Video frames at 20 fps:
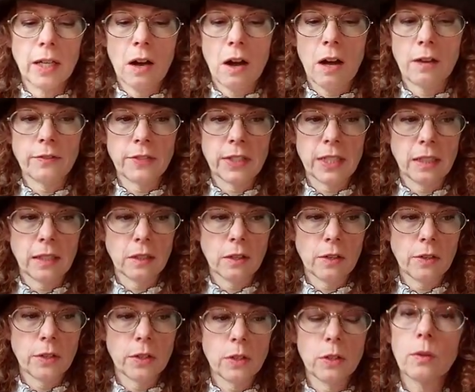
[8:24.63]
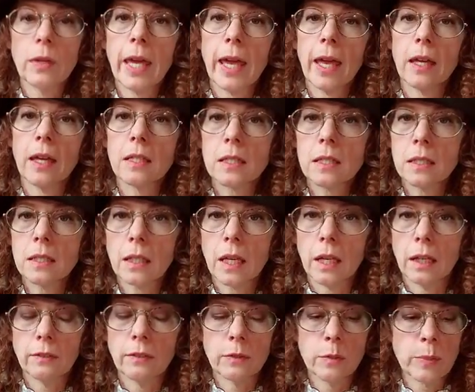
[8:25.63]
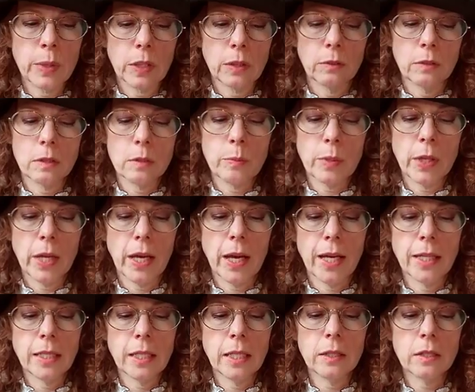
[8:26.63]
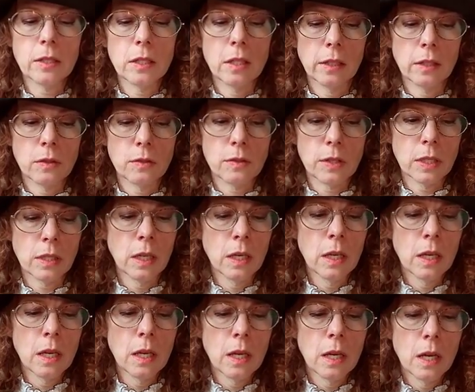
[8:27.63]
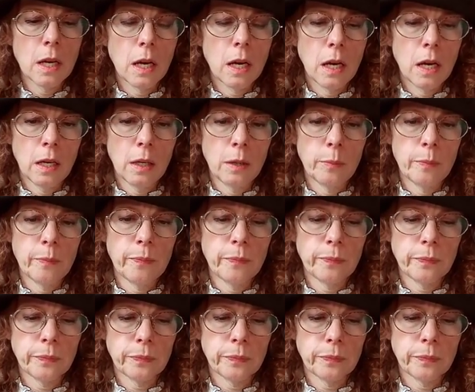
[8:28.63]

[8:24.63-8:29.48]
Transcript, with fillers: often, although you can still get it from Millinery Supply. I tend to not use it. Um,